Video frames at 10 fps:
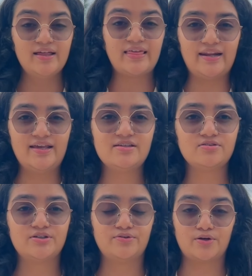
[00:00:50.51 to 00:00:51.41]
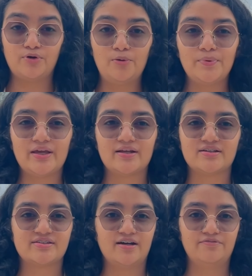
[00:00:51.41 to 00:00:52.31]
That is until the groundbreaking
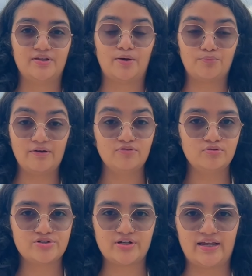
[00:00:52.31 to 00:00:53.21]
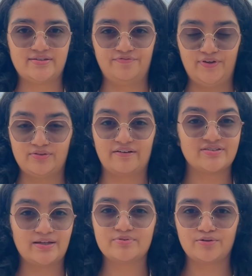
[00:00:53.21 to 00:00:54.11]
discovery that revolutionized the field of
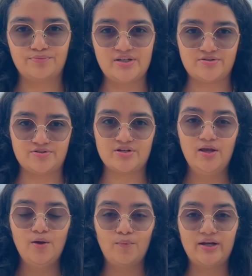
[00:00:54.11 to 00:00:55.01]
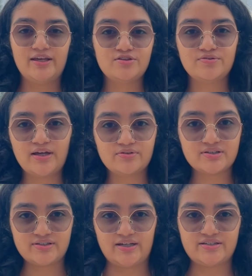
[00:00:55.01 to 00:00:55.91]
stem cell research, when in
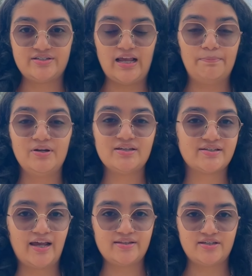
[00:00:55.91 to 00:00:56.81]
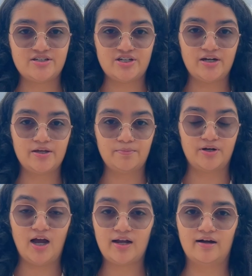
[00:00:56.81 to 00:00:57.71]
2006, Japanese scientist Shinya
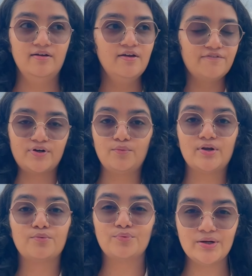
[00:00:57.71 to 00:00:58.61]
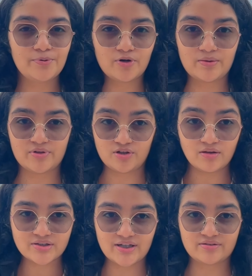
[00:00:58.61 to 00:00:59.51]
Yamanaka found a way to reprogram
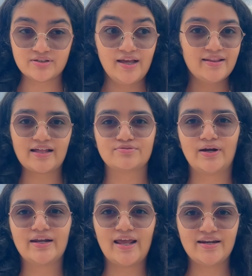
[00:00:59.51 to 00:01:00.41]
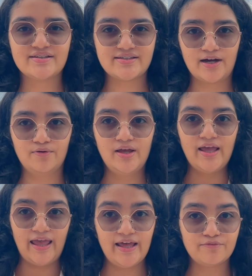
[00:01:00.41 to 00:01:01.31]
adult cells, that's right, any cell,
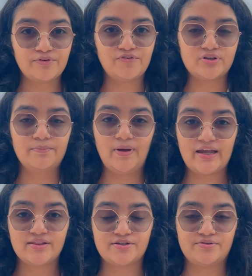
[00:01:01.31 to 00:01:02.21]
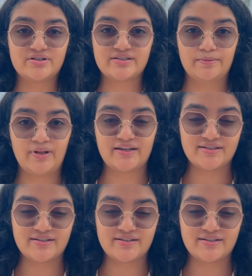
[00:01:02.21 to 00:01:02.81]
and revert them back into their stem-like